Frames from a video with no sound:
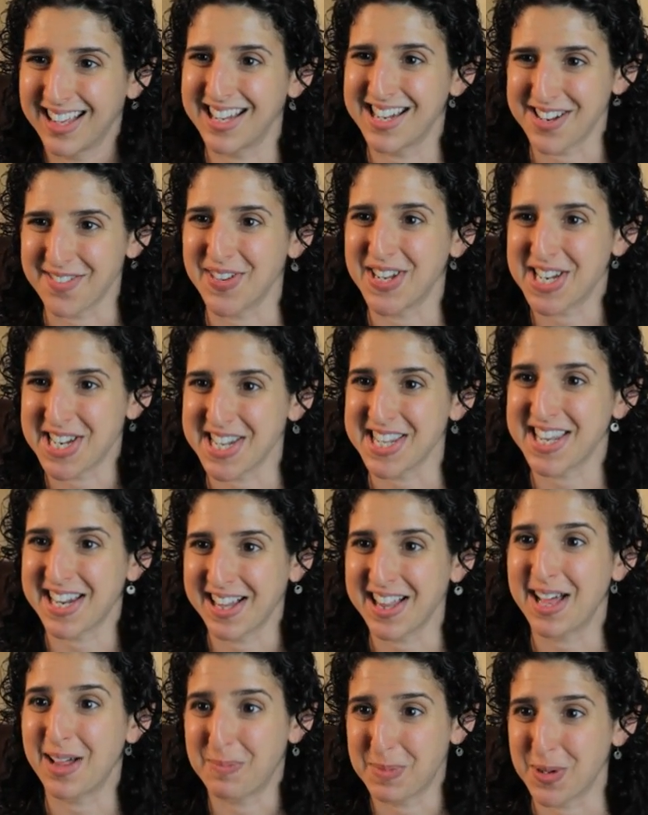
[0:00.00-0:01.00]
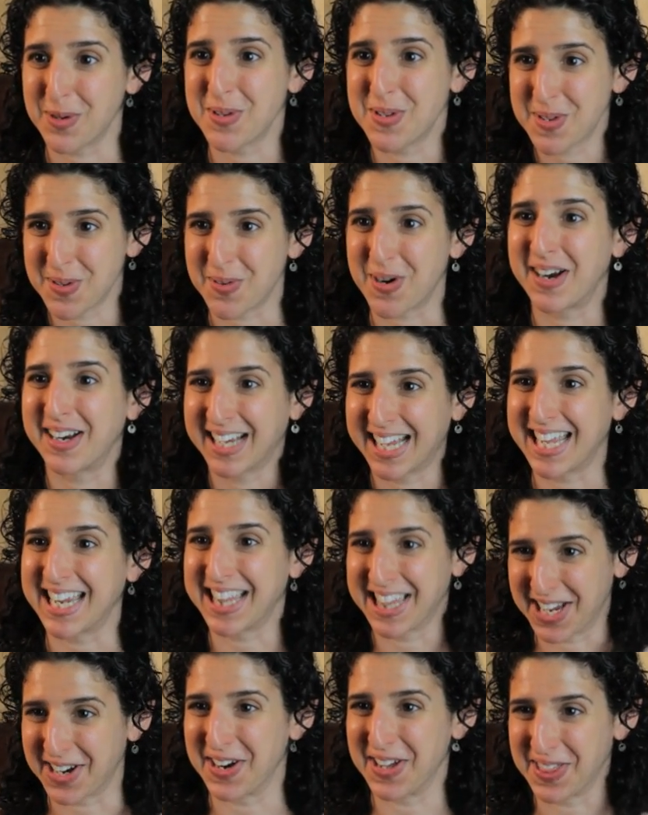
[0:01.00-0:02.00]
interventions that'll help those who aren't
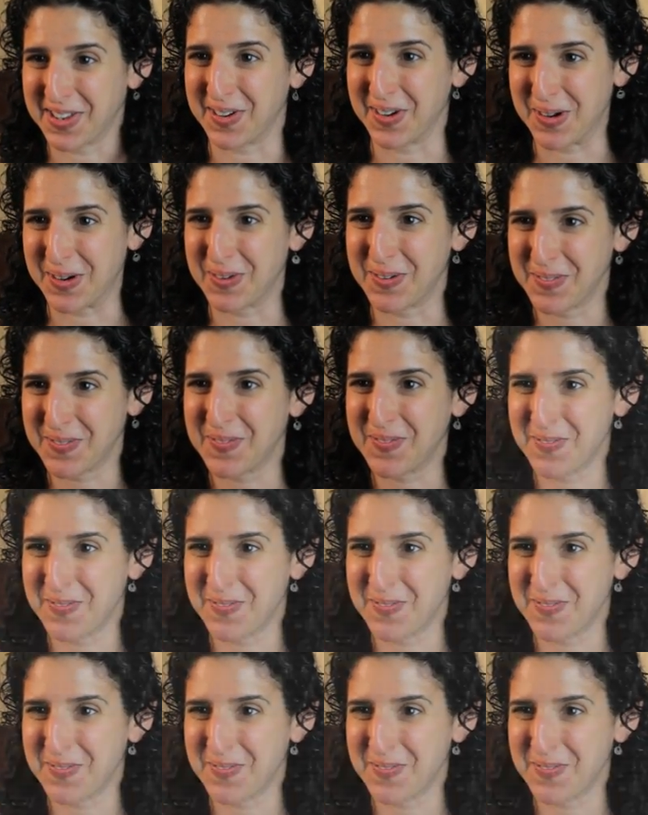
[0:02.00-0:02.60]
getting there on their own.